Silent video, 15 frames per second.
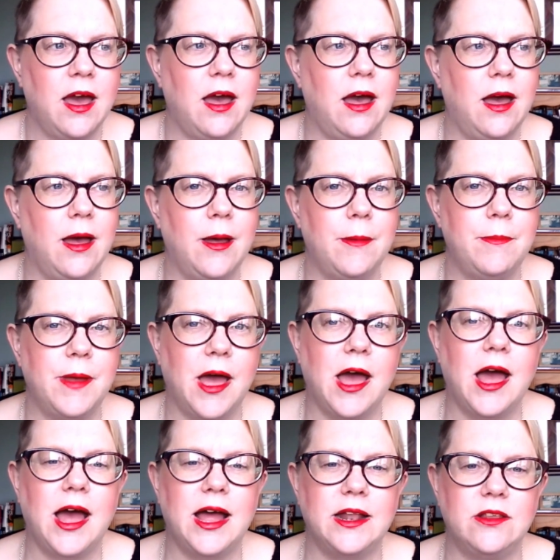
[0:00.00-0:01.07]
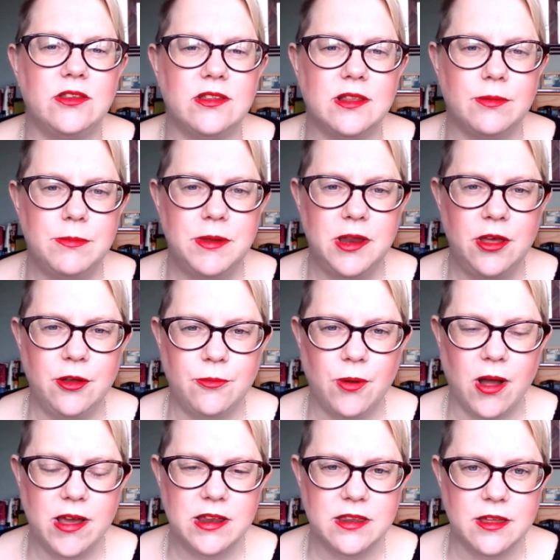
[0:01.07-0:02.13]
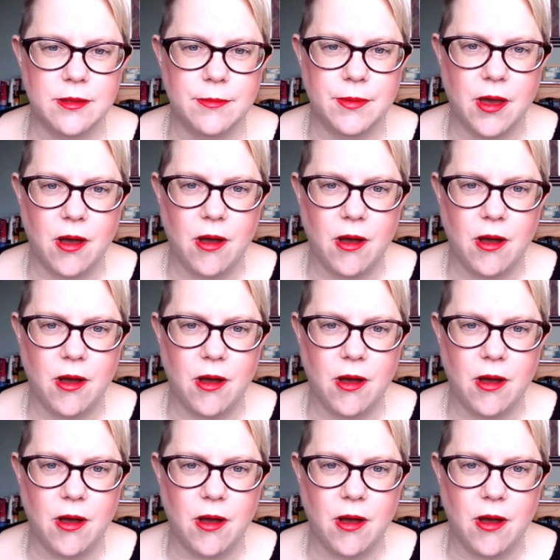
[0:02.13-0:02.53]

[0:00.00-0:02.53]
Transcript: and the women who write them